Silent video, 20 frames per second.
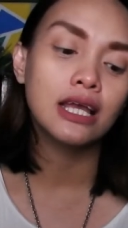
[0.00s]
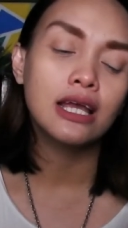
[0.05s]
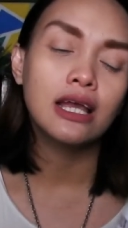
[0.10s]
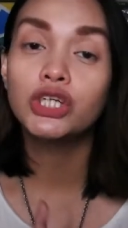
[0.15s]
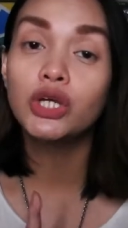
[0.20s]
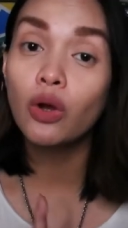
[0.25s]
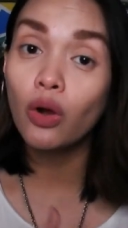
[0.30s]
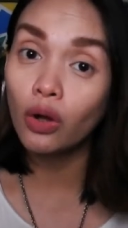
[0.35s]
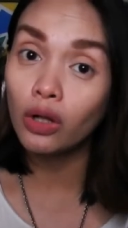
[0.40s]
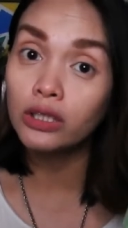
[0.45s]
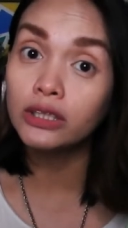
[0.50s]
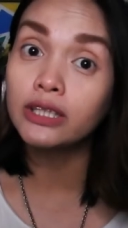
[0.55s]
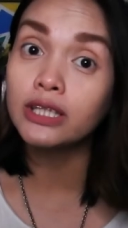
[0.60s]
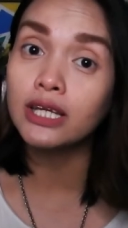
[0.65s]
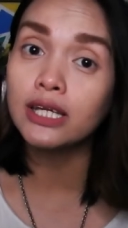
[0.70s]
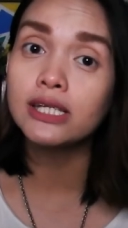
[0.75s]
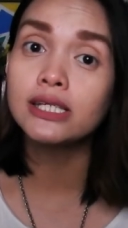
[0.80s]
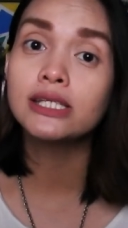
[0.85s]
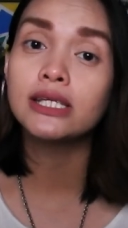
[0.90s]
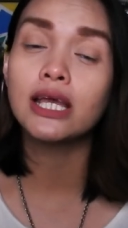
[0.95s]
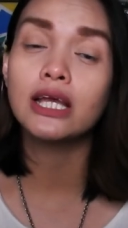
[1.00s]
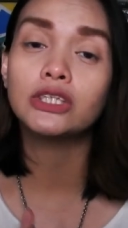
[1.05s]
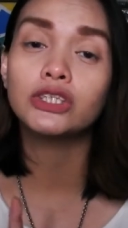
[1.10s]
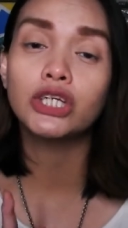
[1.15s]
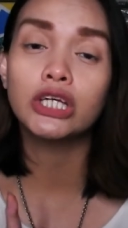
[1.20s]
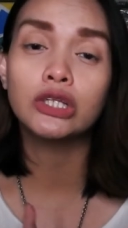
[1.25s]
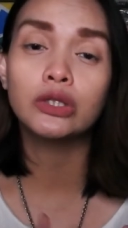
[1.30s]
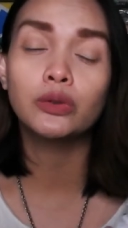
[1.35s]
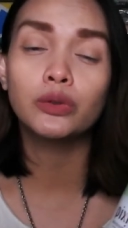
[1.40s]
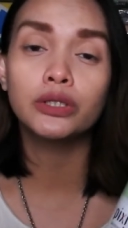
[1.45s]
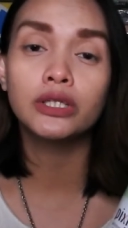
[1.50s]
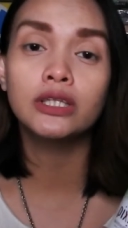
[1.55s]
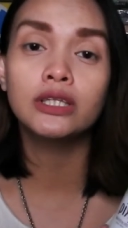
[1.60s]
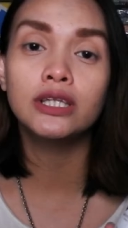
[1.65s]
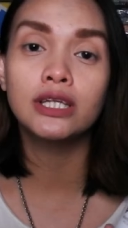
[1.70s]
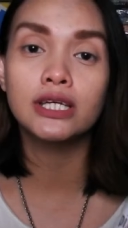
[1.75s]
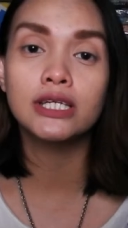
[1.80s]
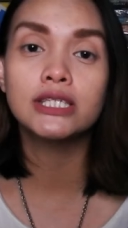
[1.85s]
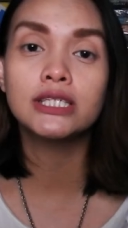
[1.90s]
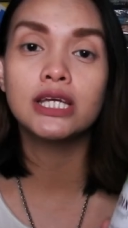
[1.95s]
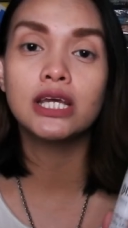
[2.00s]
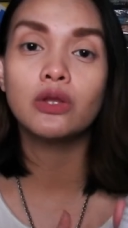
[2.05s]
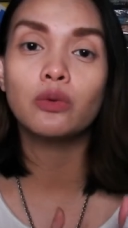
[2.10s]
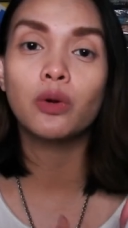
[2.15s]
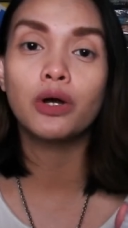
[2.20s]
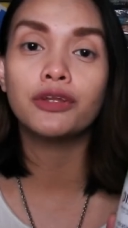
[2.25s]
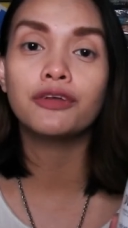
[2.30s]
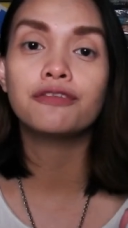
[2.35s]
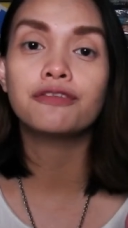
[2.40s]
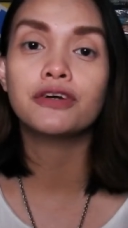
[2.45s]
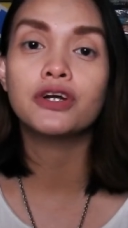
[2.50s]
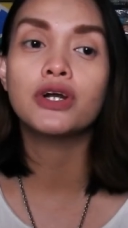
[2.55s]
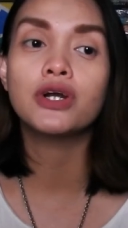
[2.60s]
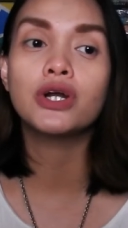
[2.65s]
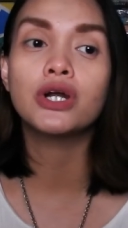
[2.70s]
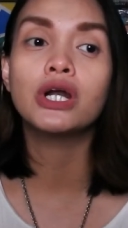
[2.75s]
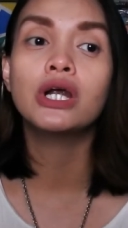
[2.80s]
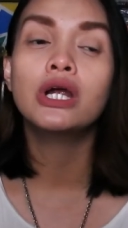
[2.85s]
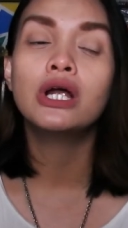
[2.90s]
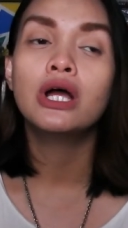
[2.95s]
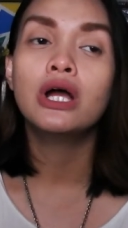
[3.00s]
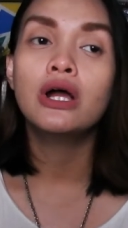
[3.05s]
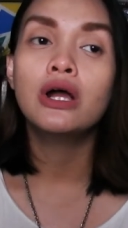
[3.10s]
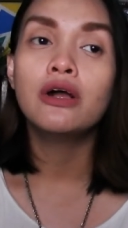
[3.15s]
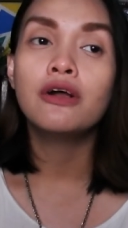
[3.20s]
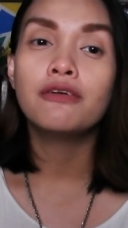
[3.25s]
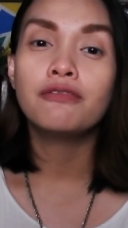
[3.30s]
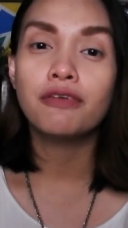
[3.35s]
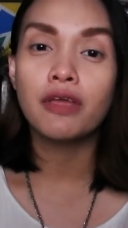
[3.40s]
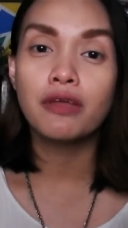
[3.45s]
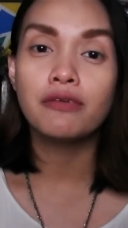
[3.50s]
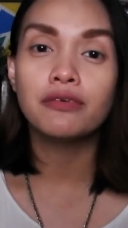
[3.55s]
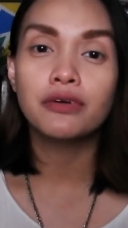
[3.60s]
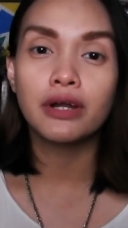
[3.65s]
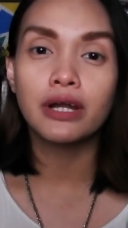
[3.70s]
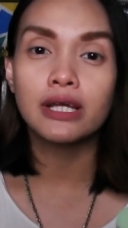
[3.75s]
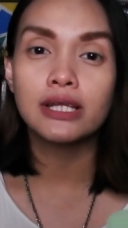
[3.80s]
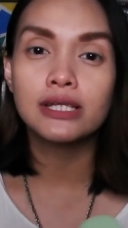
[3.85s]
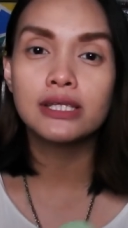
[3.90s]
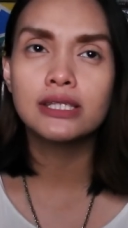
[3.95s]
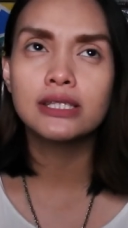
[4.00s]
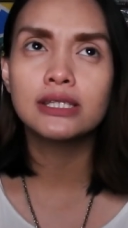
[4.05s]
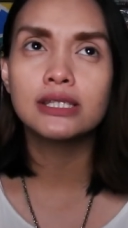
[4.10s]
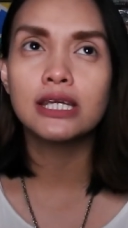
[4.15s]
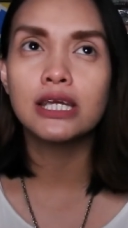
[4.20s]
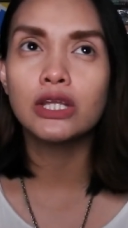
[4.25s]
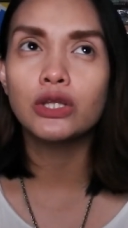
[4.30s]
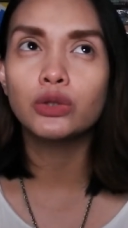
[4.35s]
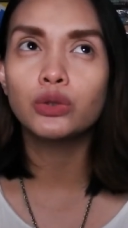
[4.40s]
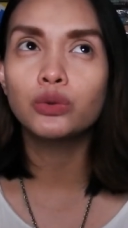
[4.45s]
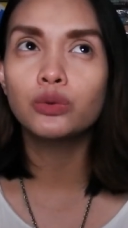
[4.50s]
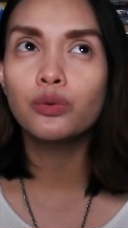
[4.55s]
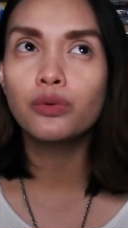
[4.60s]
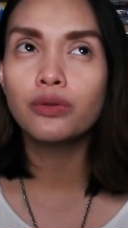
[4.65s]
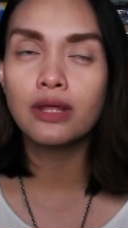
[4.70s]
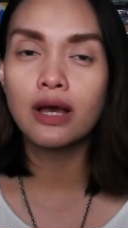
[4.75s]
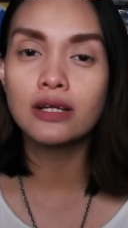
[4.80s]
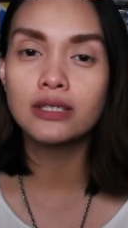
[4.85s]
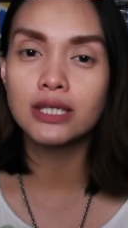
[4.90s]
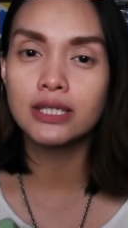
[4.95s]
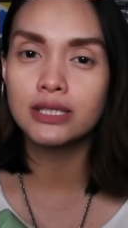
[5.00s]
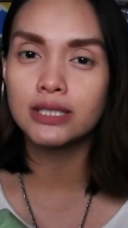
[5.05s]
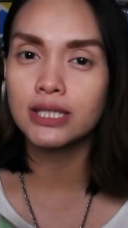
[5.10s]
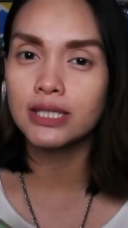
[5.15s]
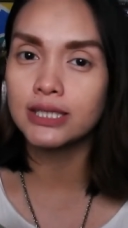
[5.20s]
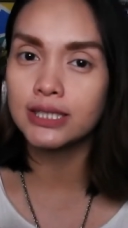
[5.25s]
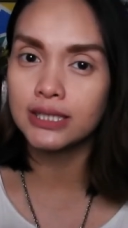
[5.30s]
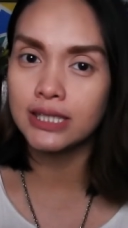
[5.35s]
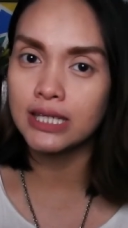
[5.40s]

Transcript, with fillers: She hauled this and she included this in one of her favorites in 2016,